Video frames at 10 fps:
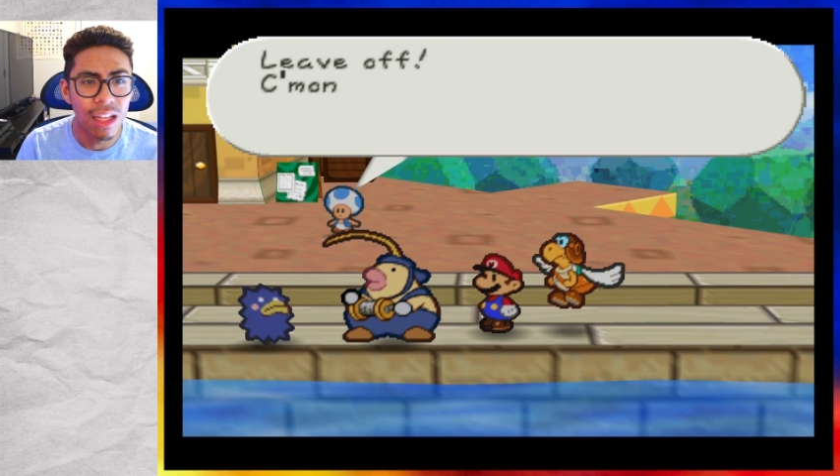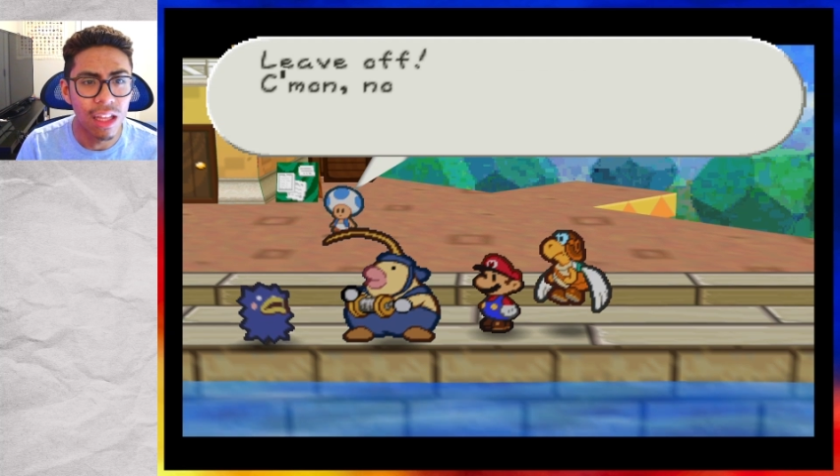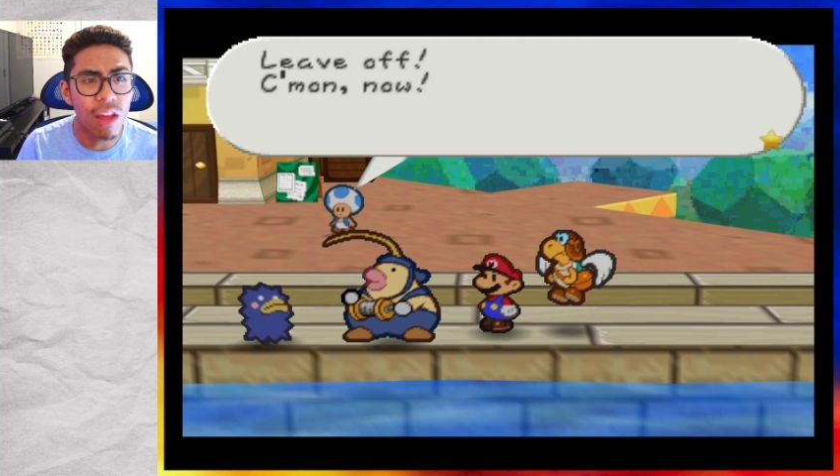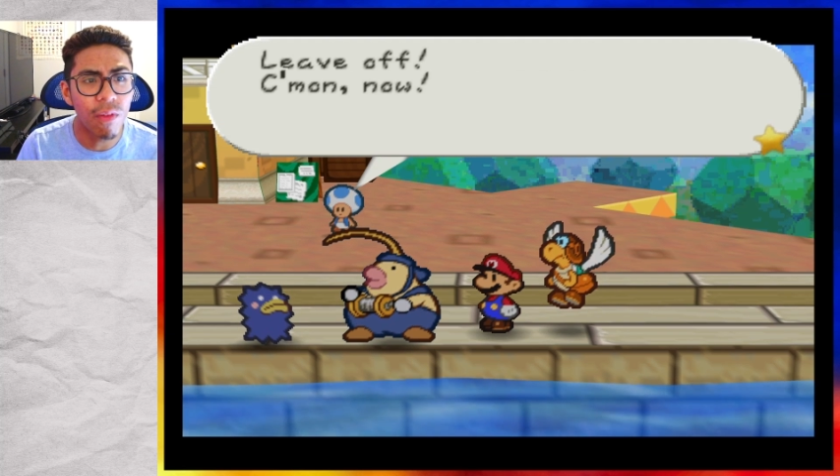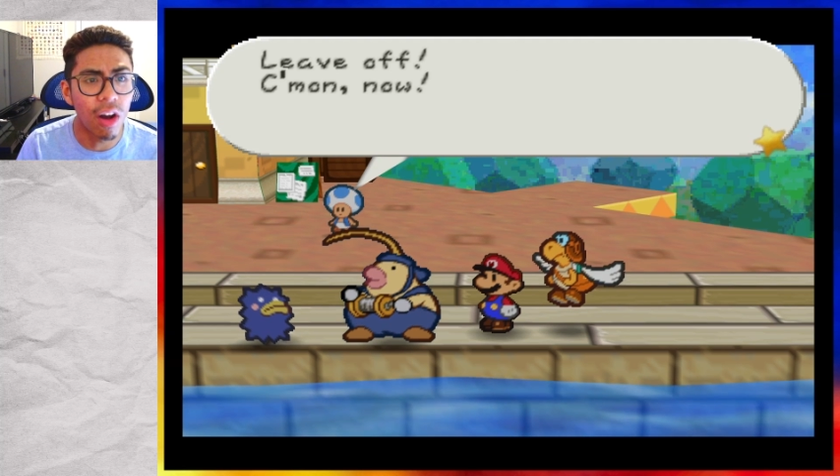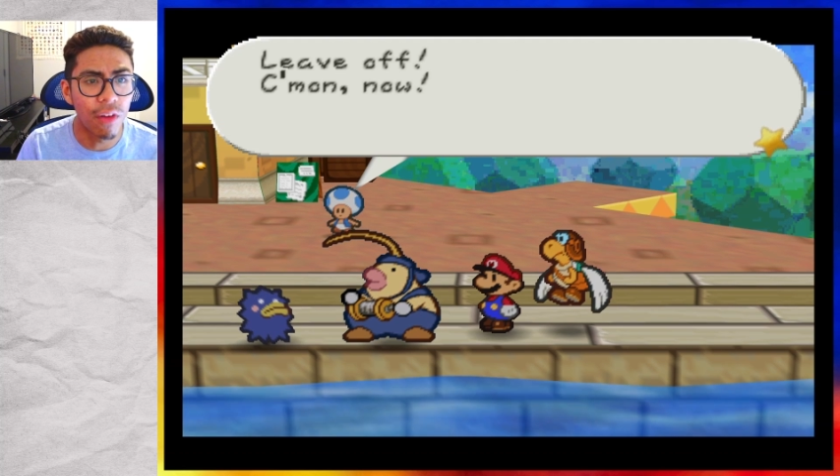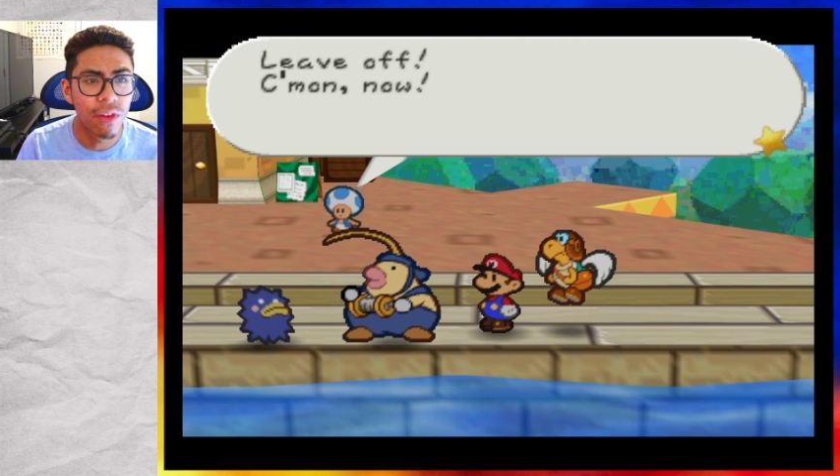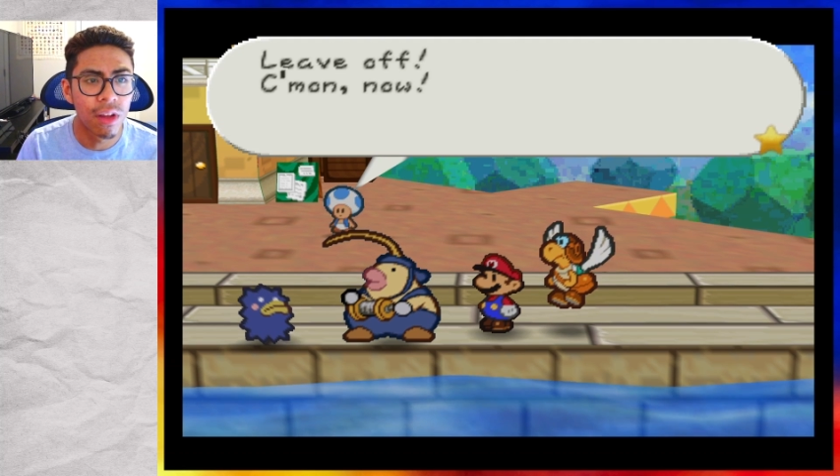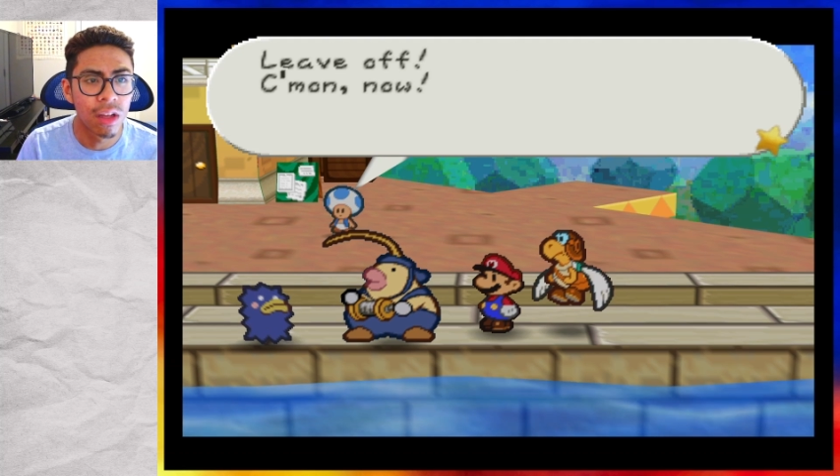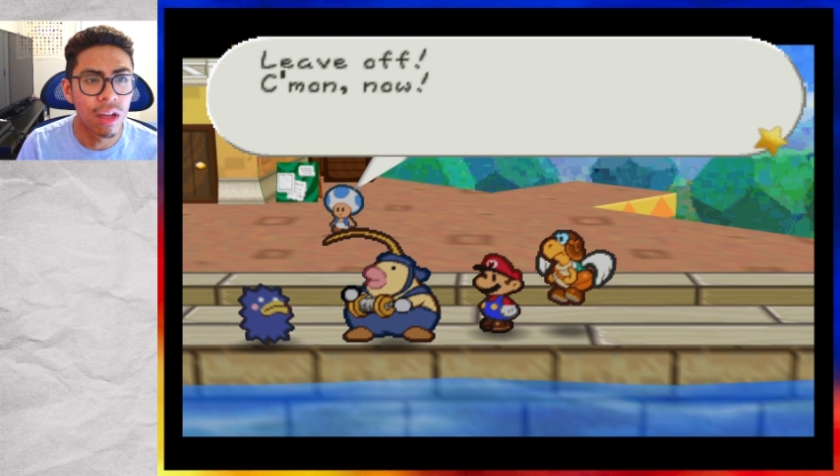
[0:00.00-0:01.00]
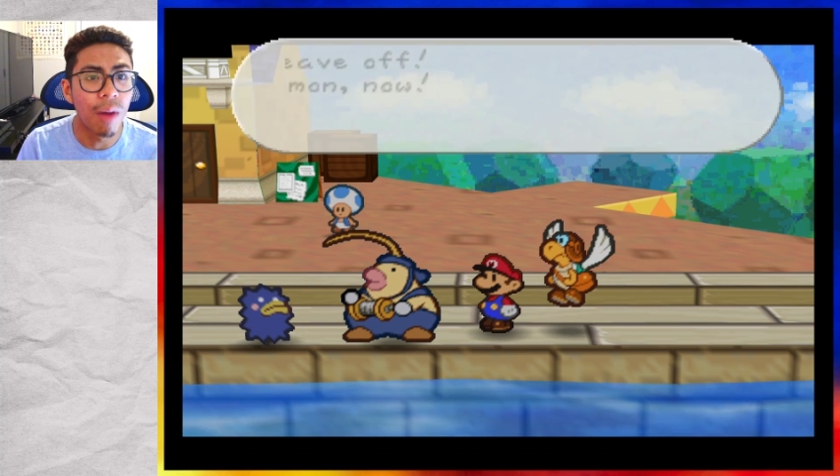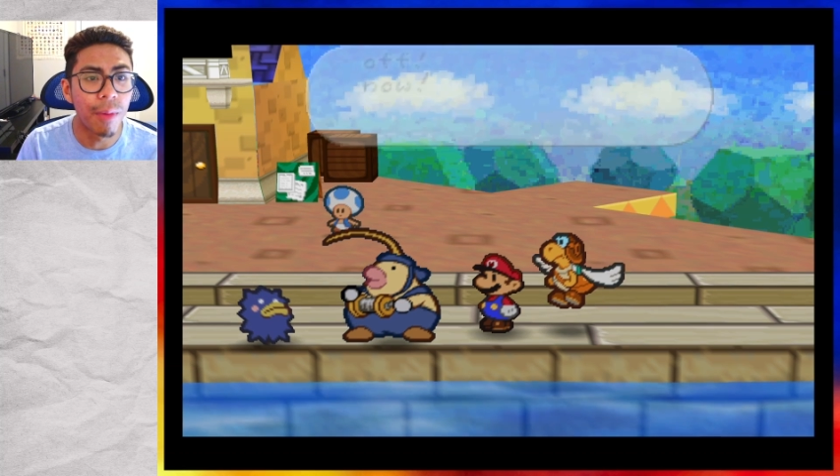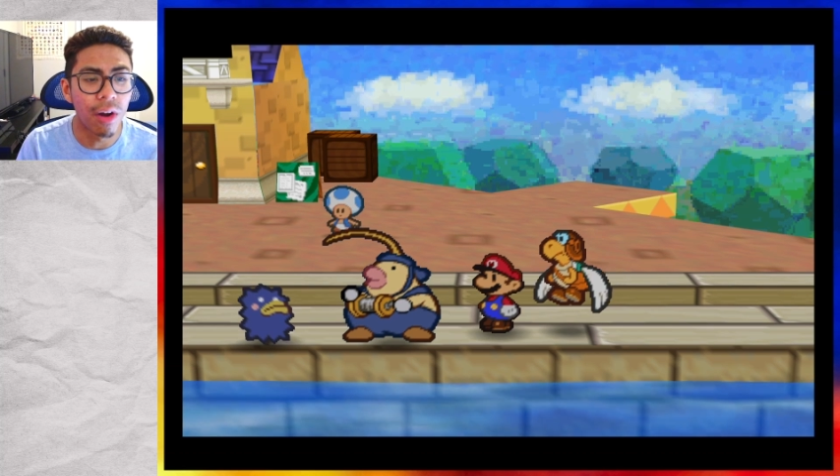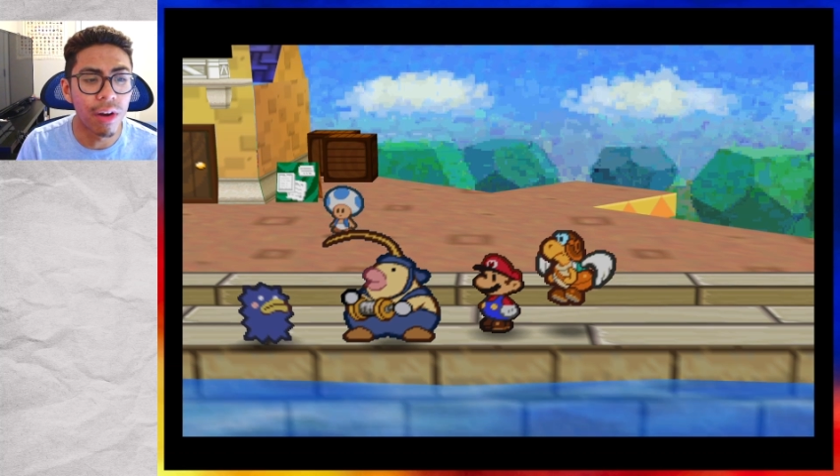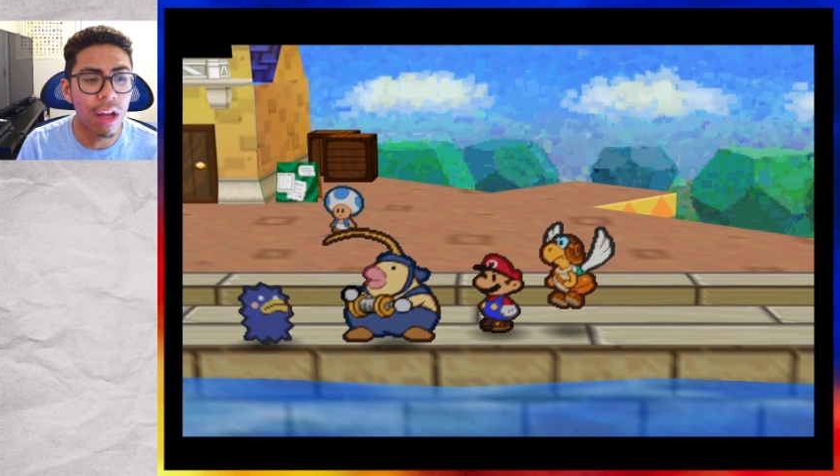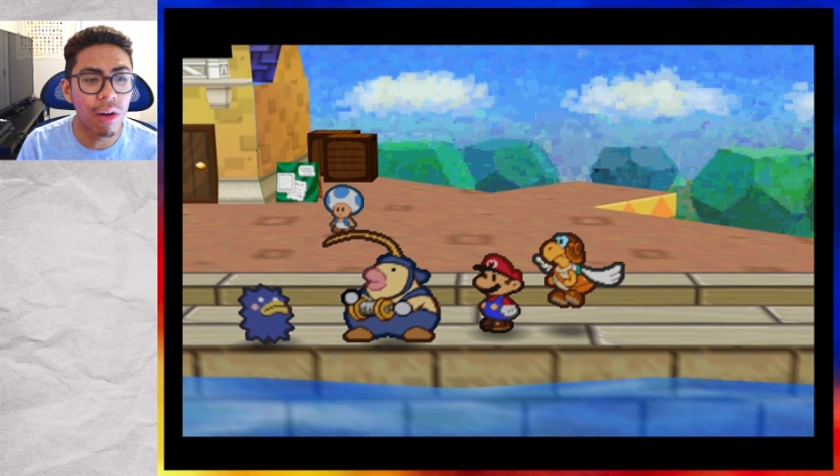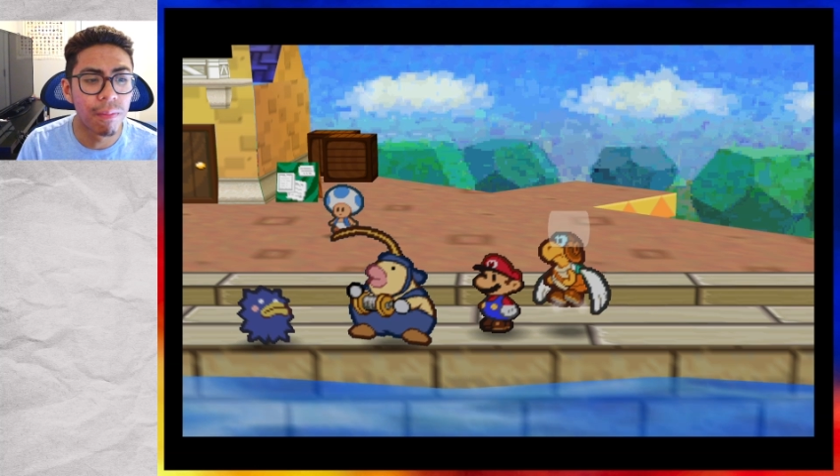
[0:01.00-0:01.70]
Leave off. Come on now.